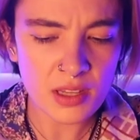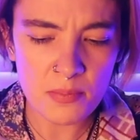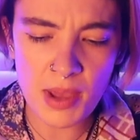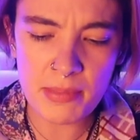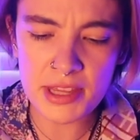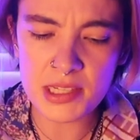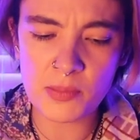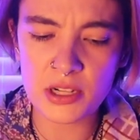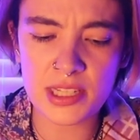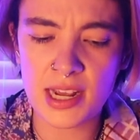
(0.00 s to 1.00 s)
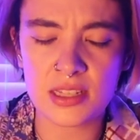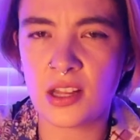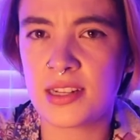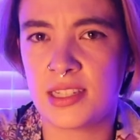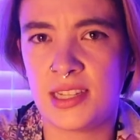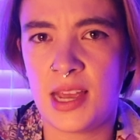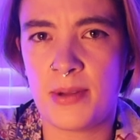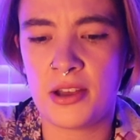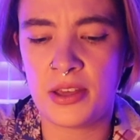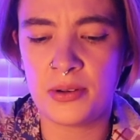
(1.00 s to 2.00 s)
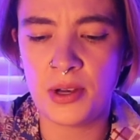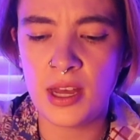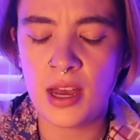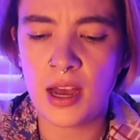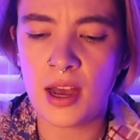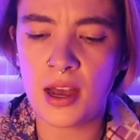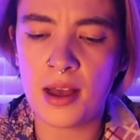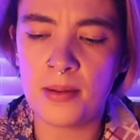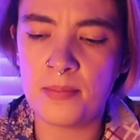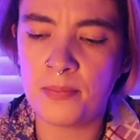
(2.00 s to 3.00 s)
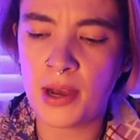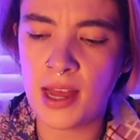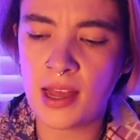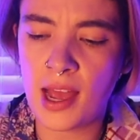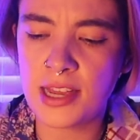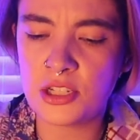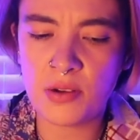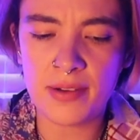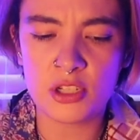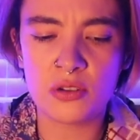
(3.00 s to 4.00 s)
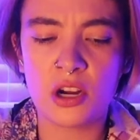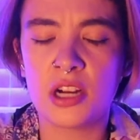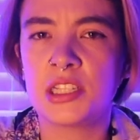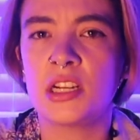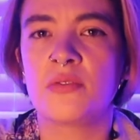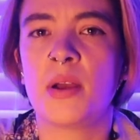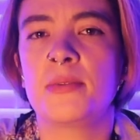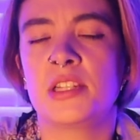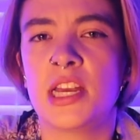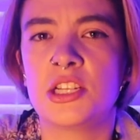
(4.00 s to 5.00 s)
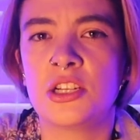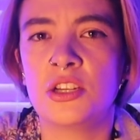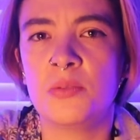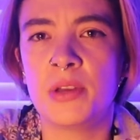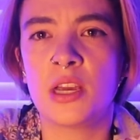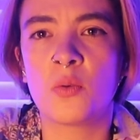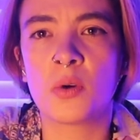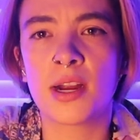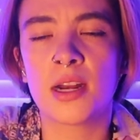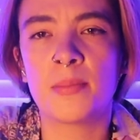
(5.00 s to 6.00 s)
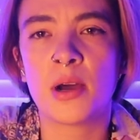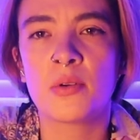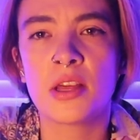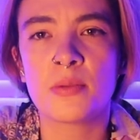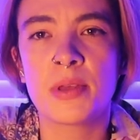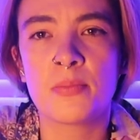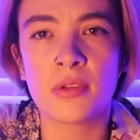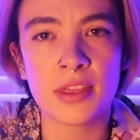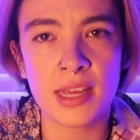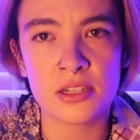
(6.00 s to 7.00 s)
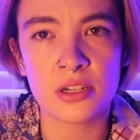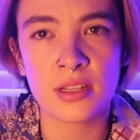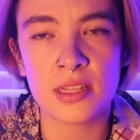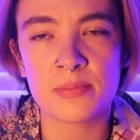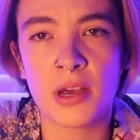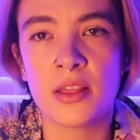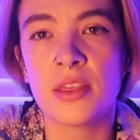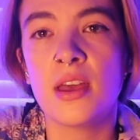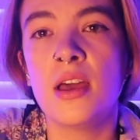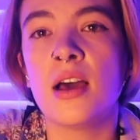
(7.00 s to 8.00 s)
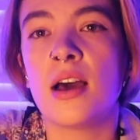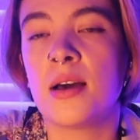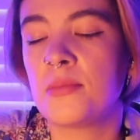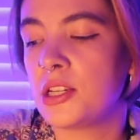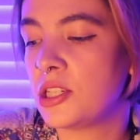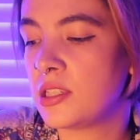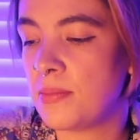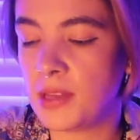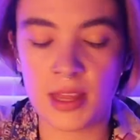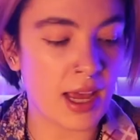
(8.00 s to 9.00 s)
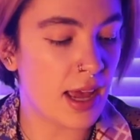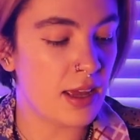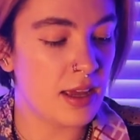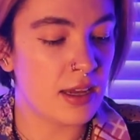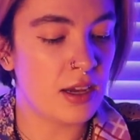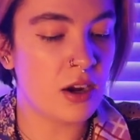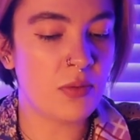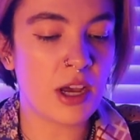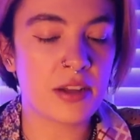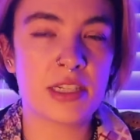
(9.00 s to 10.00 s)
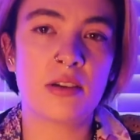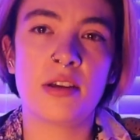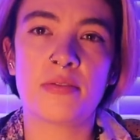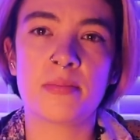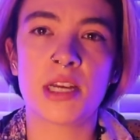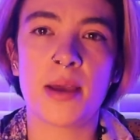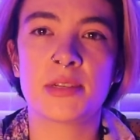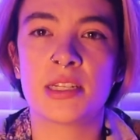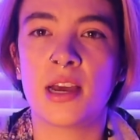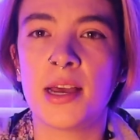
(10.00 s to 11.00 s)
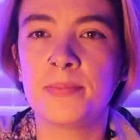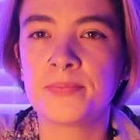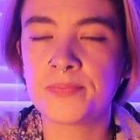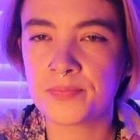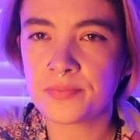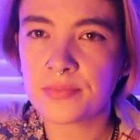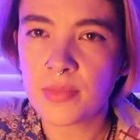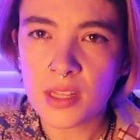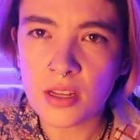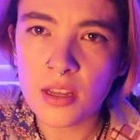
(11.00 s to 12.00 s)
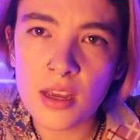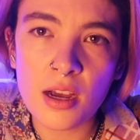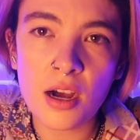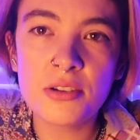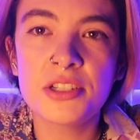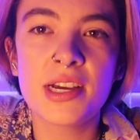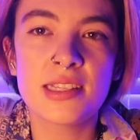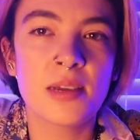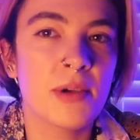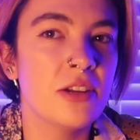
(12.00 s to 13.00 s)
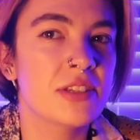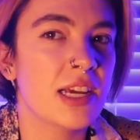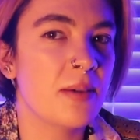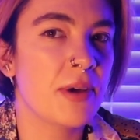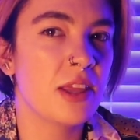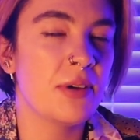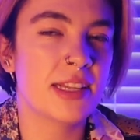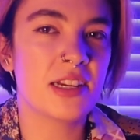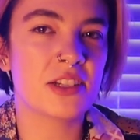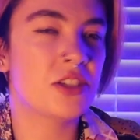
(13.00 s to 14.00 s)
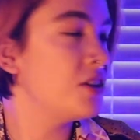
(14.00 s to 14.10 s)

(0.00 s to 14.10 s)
Maybe this person has a lot to say about you. But I do have two cards here of reputation, you being worried about what other people think during this month, which is something that, you know, we all deal with from time to time. Oh, do you guys like my new setup, by the way? It's not